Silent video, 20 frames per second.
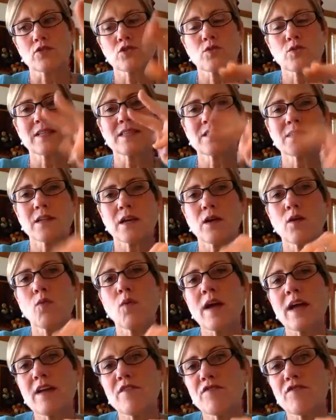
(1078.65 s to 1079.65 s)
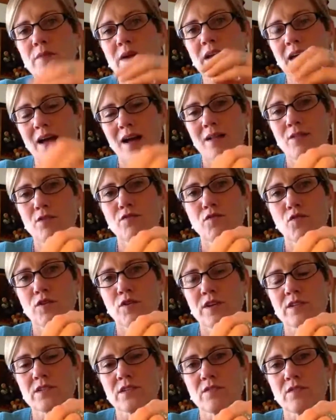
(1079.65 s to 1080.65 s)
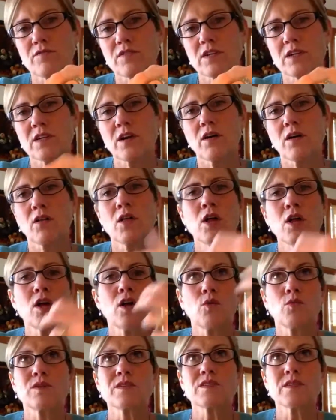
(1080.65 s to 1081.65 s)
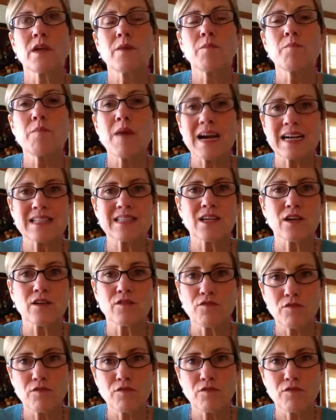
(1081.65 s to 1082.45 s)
So I'd stay away from a California Zinfandel with, say, Mexican